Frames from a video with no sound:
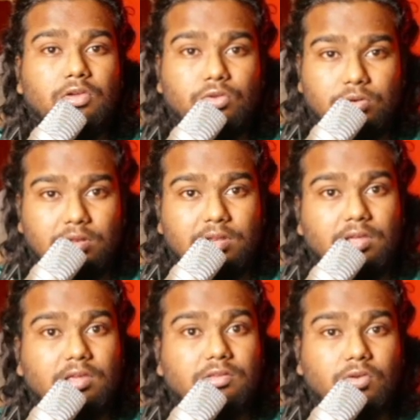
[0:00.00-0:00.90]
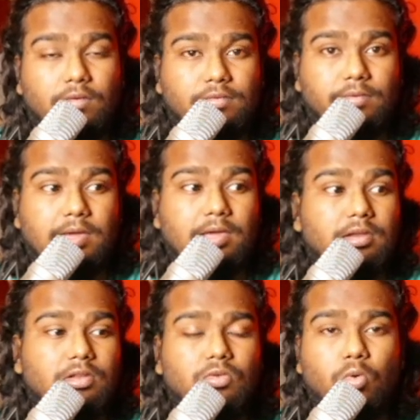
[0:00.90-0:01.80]
utility software
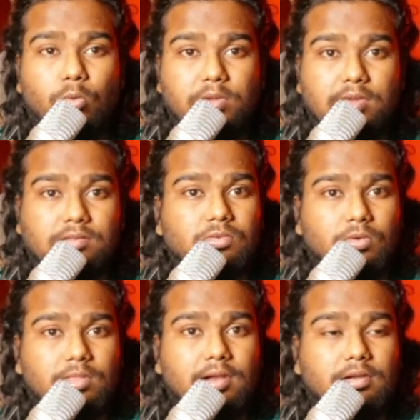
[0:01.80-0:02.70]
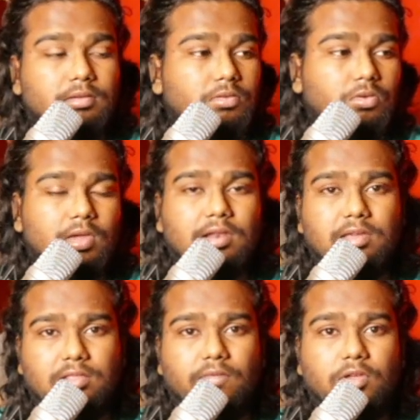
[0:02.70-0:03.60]
in OBS so that you can
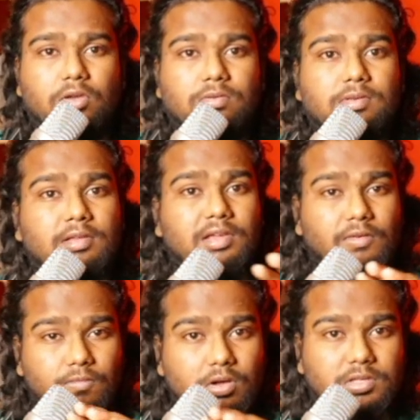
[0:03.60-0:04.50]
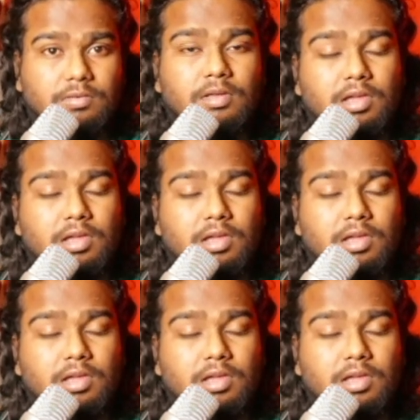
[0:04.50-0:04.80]
get the videos. It works.